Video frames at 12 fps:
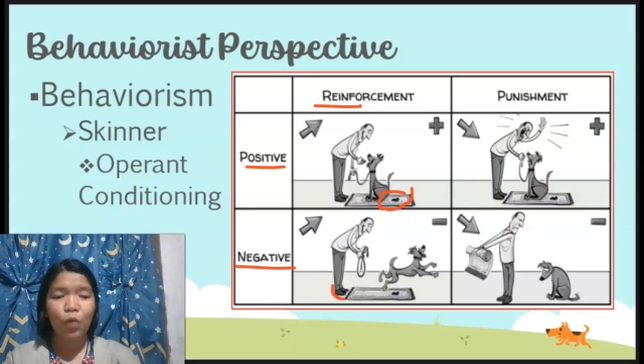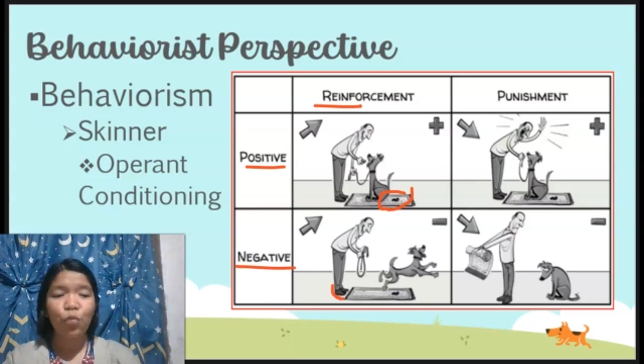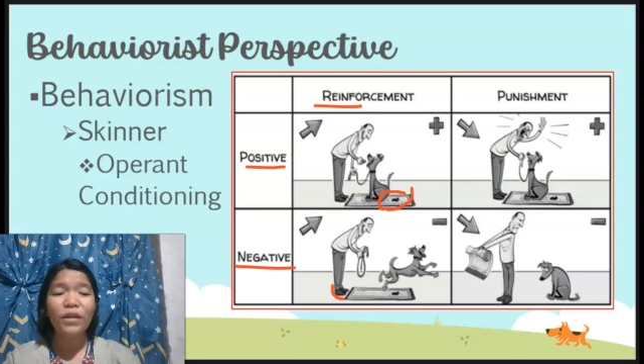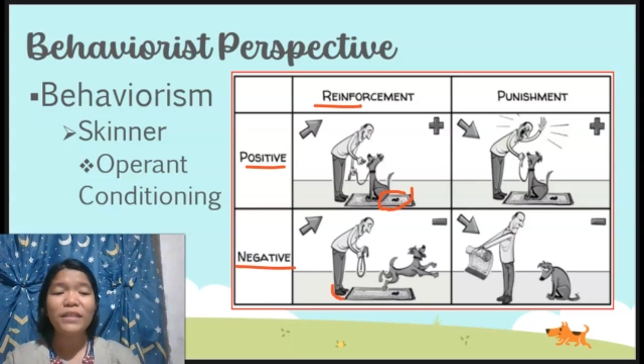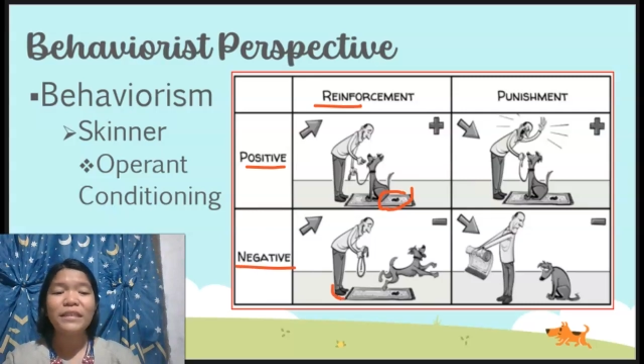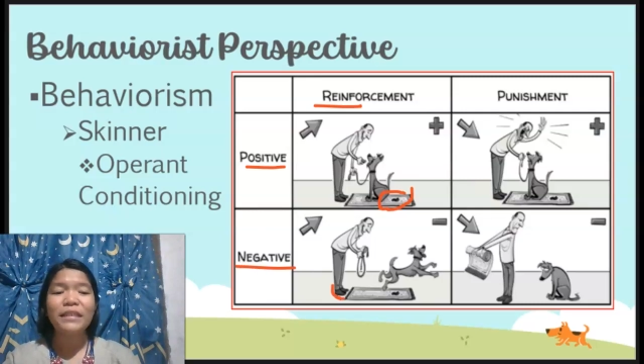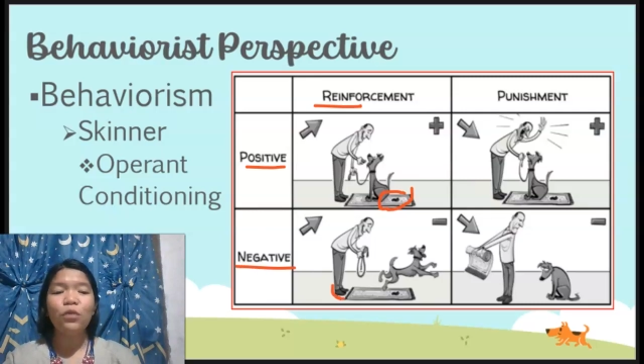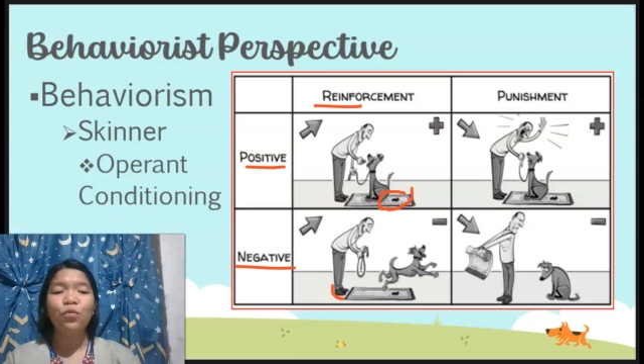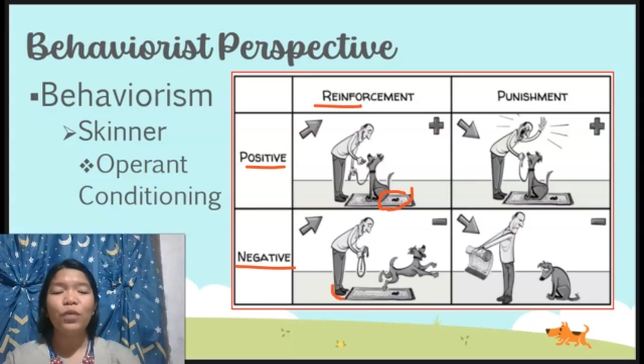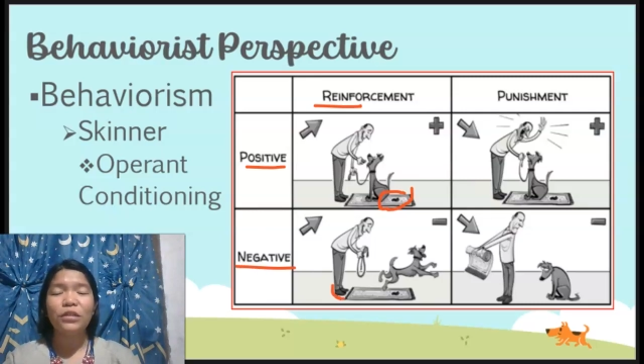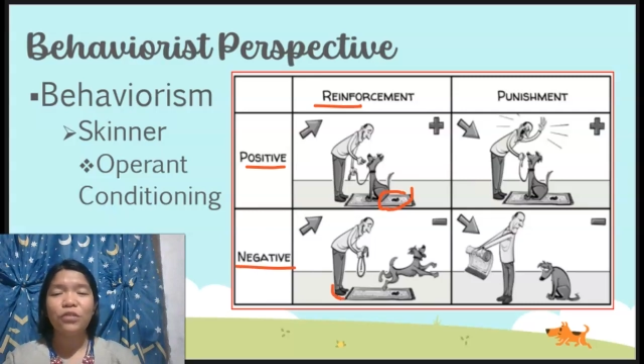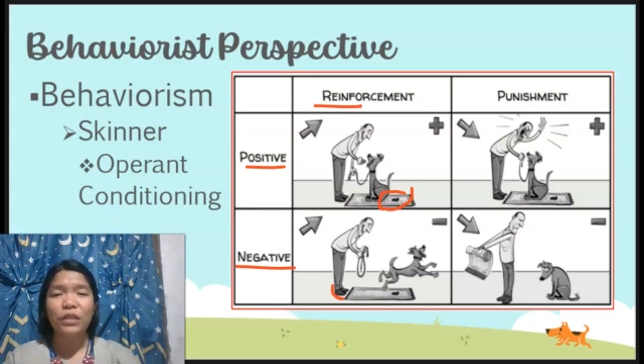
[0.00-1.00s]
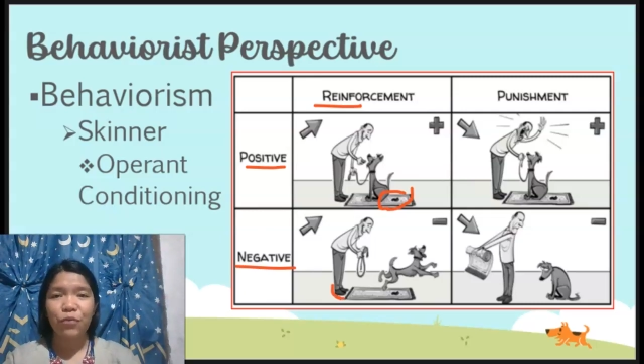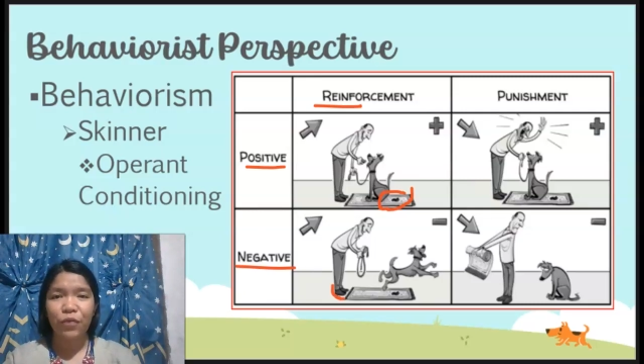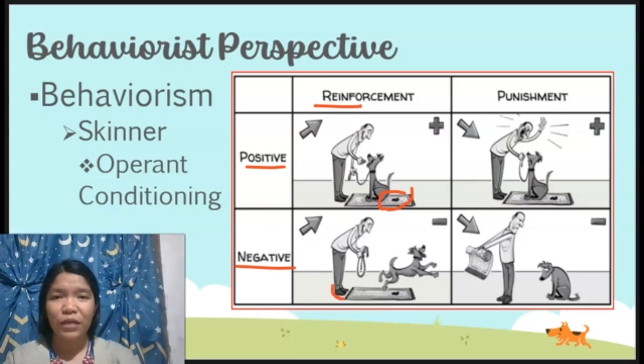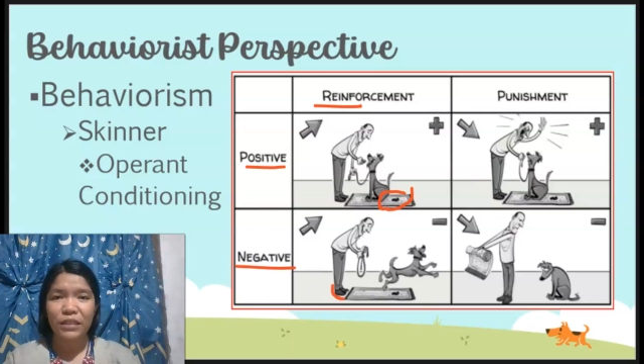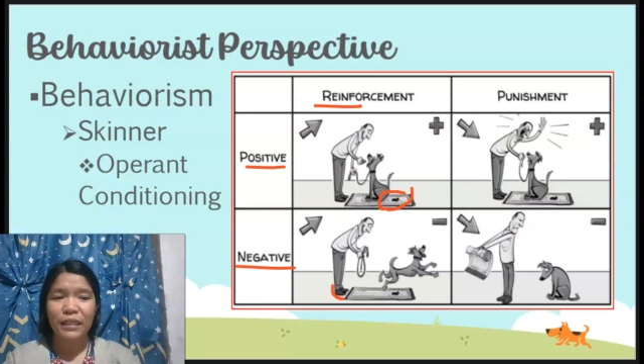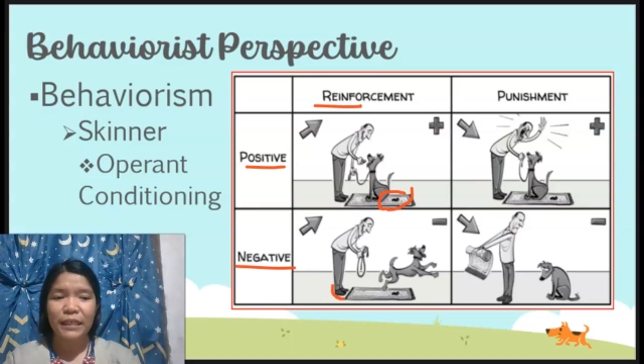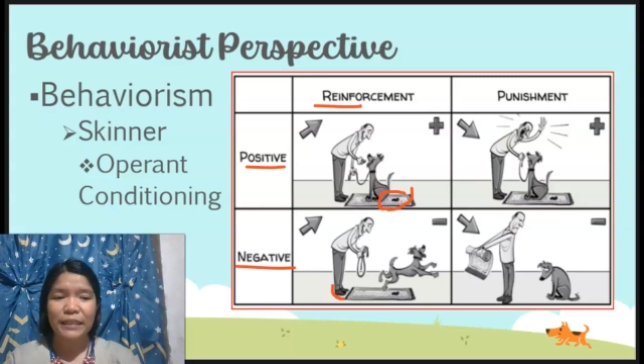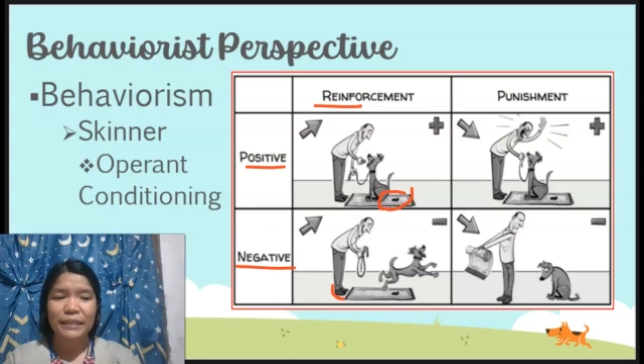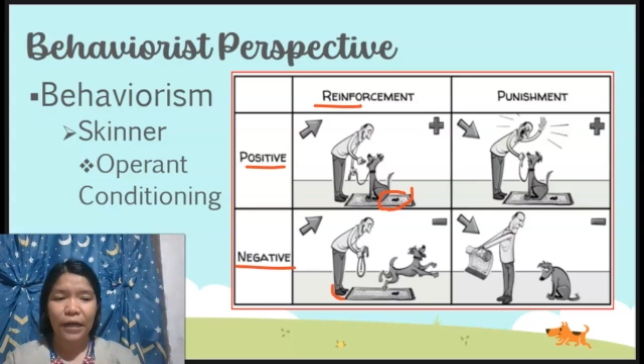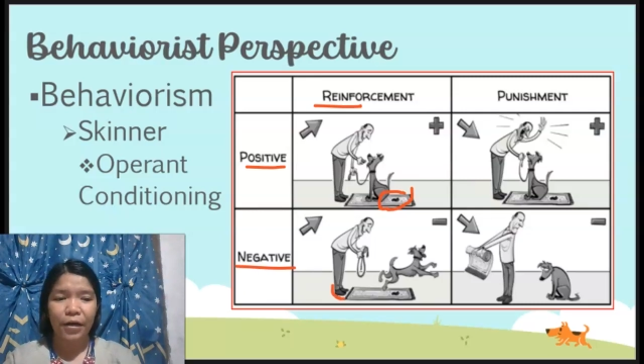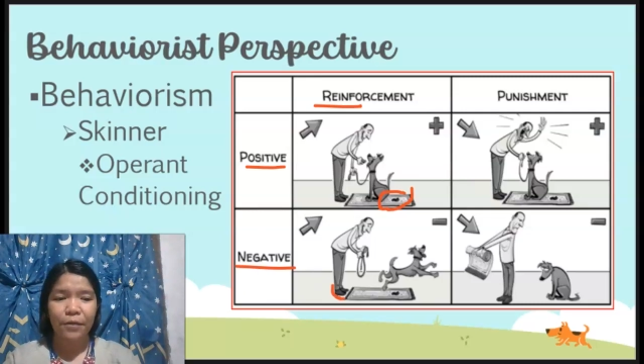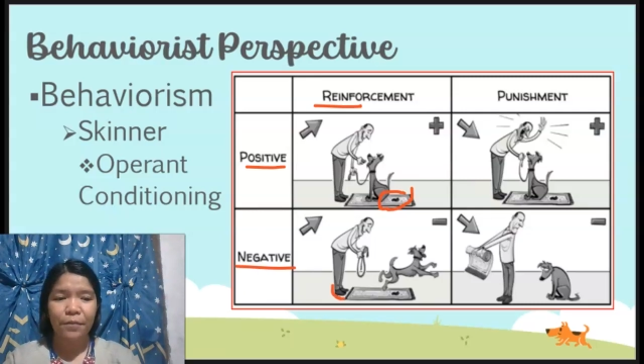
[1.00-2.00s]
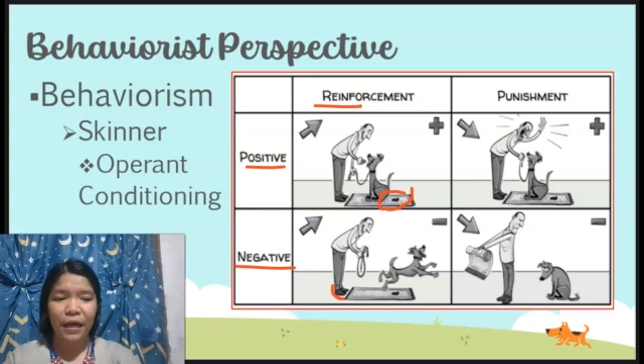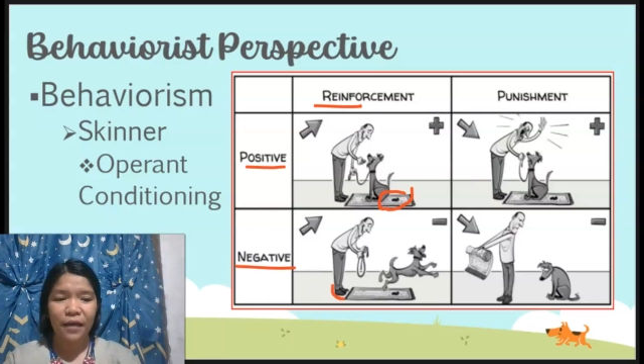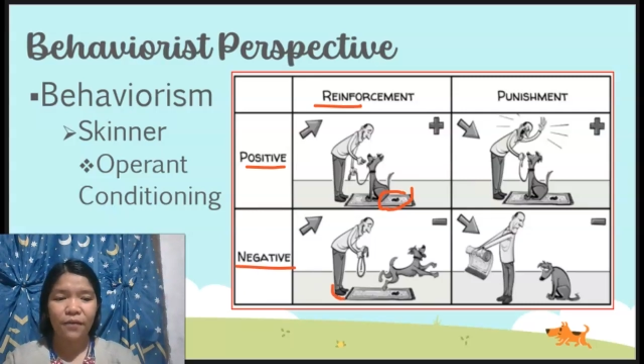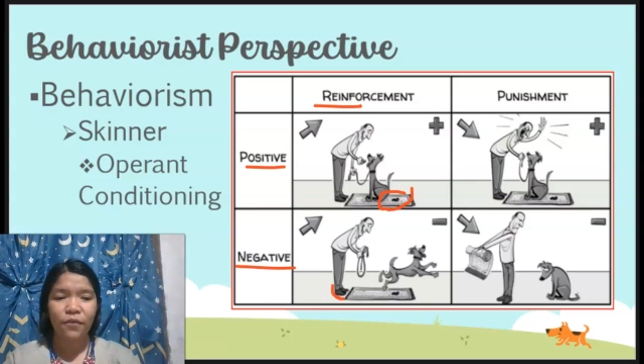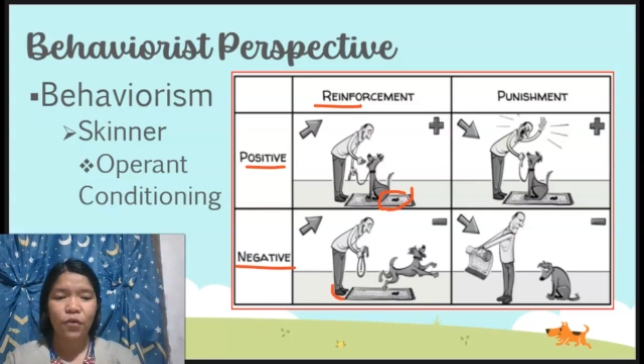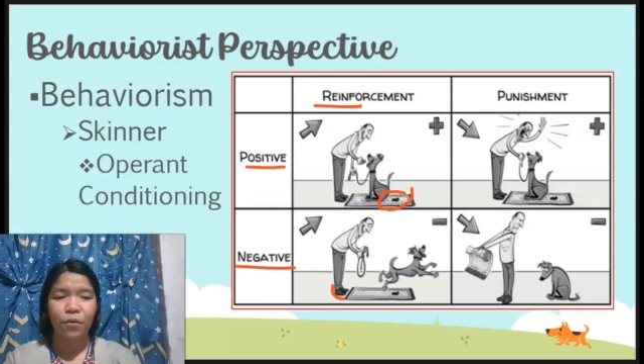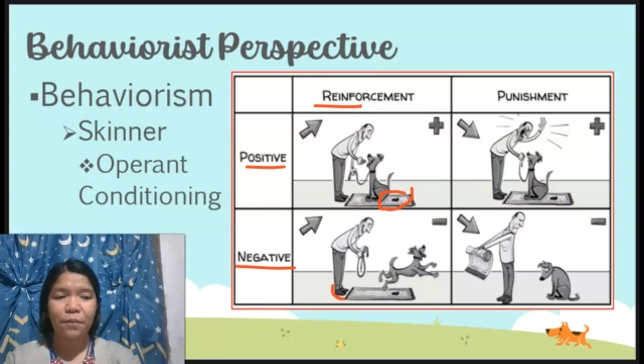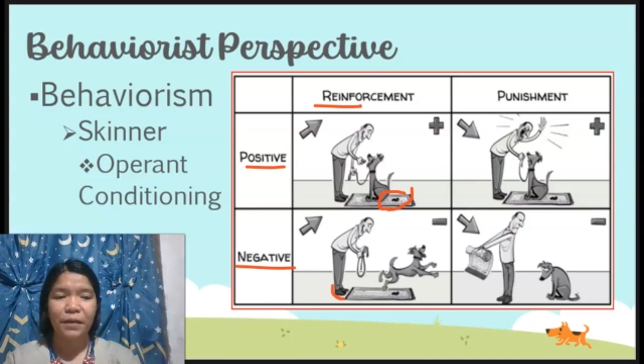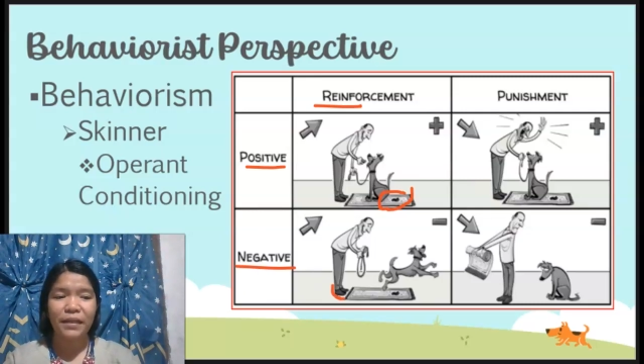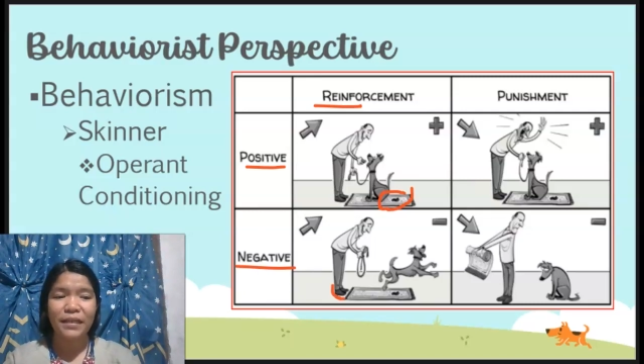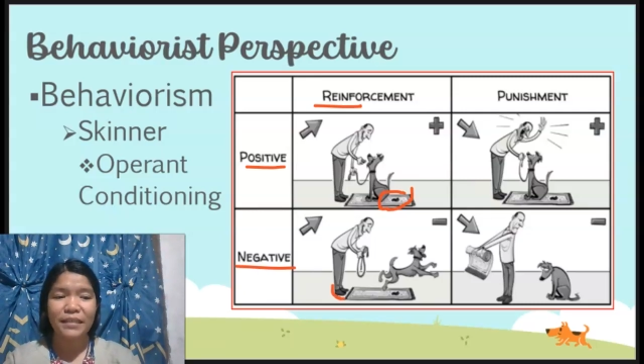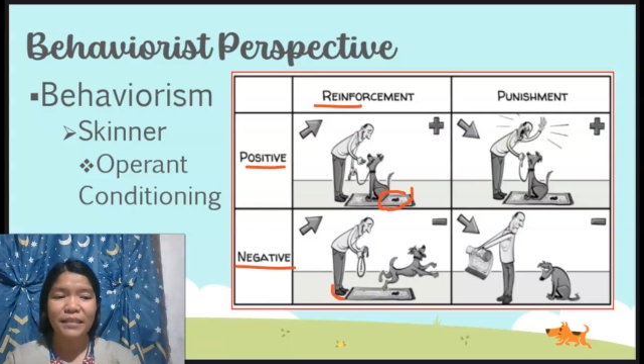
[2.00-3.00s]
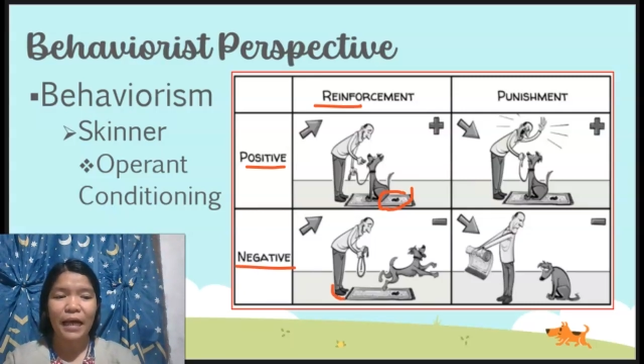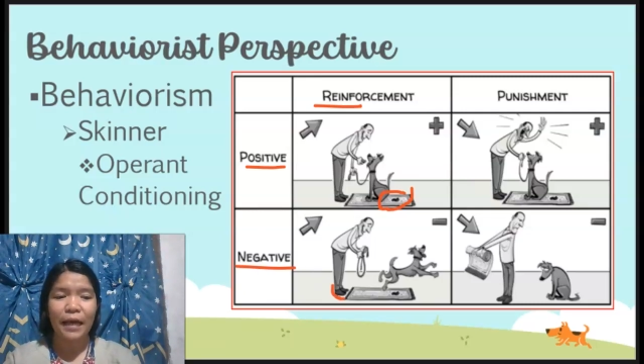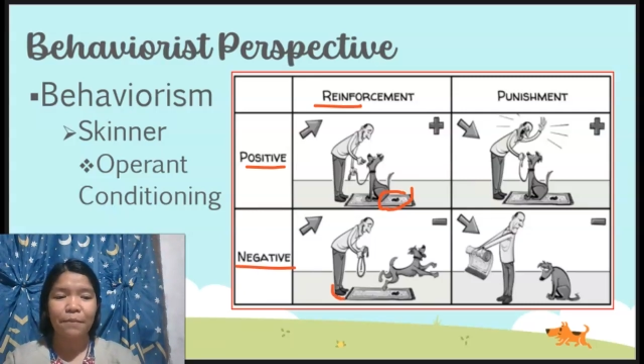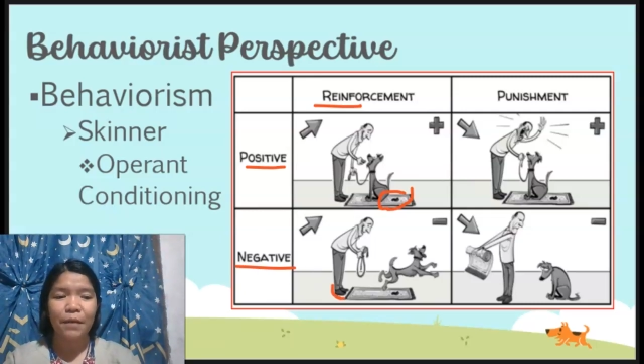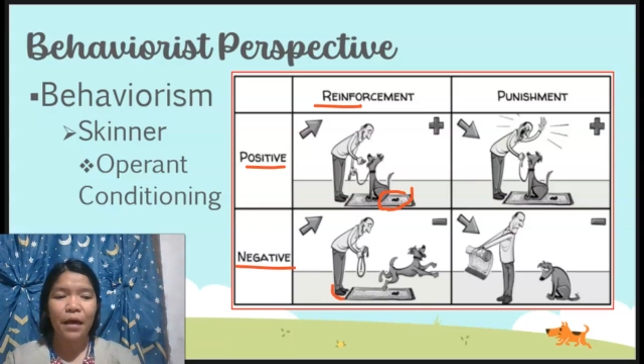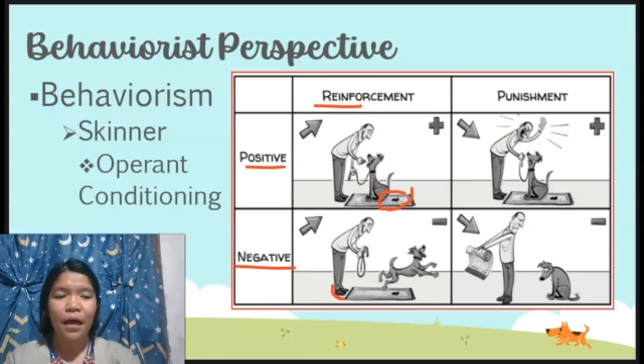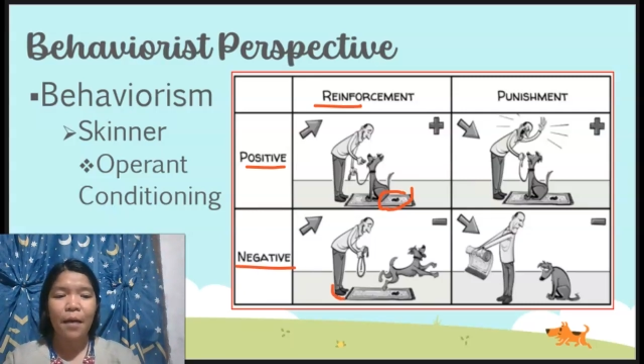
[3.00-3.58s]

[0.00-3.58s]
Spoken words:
we still want to increase the desired behavior, but this time